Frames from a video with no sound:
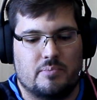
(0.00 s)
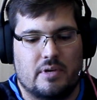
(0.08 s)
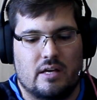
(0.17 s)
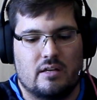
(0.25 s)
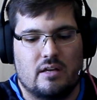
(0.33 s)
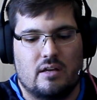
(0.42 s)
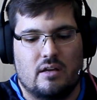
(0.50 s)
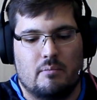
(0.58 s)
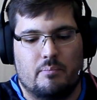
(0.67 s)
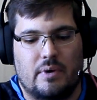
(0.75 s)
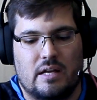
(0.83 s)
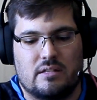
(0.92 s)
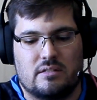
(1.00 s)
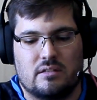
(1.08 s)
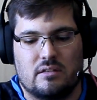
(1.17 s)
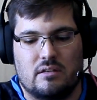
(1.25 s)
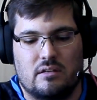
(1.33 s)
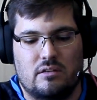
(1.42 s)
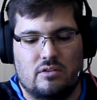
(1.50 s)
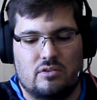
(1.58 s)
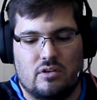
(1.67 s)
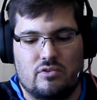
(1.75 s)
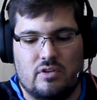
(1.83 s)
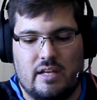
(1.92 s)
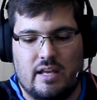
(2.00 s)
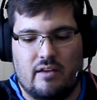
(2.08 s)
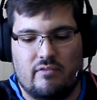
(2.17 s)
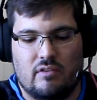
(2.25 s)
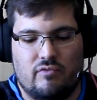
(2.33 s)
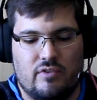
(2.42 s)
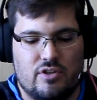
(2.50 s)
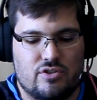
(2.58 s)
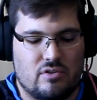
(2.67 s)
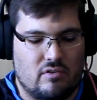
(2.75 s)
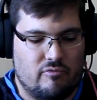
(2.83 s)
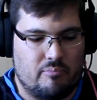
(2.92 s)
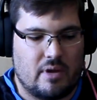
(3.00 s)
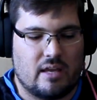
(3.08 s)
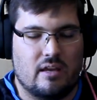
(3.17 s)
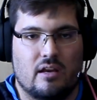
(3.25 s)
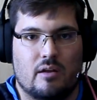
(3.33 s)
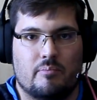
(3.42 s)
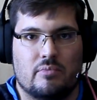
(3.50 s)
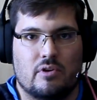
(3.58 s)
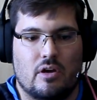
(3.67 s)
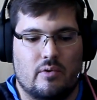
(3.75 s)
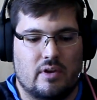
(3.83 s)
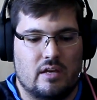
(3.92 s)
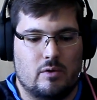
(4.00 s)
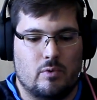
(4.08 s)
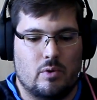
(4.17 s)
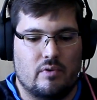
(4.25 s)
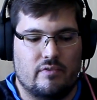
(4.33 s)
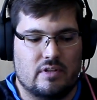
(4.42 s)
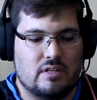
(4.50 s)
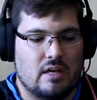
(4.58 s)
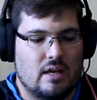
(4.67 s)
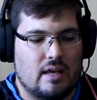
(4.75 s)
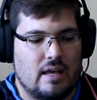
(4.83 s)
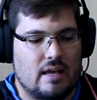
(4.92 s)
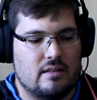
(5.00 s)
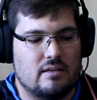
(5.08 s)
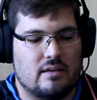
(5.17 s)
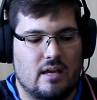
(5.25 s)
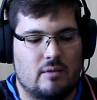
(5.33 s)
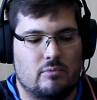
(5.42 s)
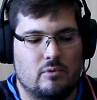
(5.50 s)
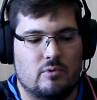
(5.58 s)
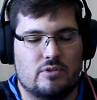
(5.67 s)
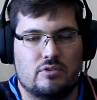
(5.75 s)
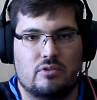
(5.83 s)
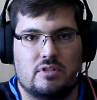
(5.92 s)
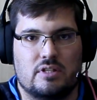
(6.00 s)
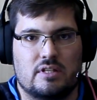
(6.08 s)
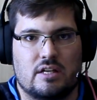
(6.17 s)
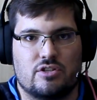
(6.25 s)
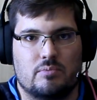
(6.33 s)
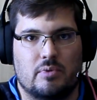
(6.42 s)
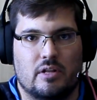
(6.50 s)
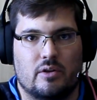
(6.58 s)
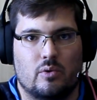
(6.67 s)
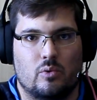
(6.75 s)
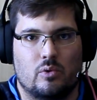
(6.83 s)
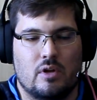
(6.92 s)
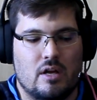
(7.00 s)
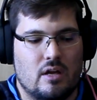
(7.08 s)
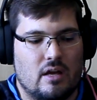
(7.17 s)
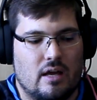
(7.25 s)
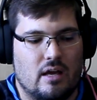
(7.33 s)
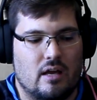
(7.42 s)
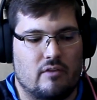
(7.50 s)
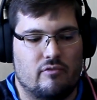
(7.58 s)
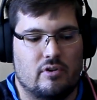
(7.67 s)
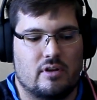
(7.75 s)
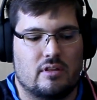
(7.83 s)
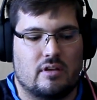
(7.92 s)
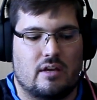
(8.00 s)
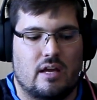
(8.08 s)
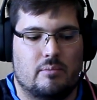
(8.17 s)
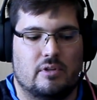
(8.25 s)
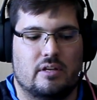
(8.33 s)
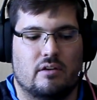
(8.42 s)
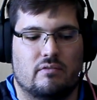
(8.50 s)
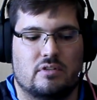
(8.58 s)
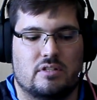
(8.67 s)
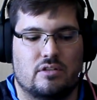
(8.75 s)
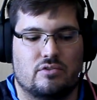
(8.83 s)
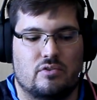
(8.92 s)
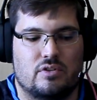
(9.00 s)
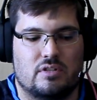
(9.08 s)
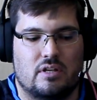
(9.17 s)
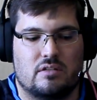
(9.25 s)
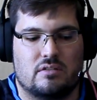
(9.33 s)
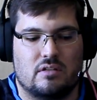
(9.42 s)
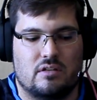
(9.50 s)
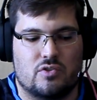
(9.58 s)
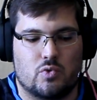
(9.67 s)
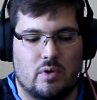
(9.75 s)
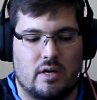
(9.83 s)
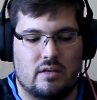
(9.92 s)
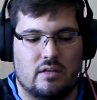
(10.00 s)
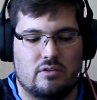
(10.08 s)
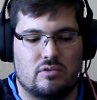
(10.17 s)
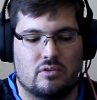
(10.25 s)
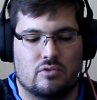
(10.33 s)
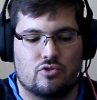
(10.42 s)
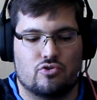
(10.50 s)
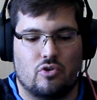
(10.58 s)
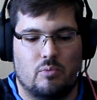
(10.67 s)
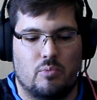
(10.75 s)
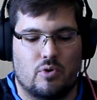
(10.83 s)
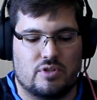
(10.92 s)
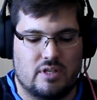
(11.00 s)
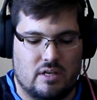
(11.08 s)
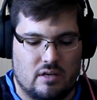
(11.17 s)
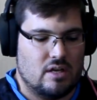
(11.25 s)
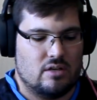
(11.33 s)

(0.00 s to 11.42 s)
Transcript: pad, but you don't really have that feature of packing it up and going anywhere with it. And the cable was not detachable at all. If you look at the cable here of the SteelSeries, it's entwined into the control box here.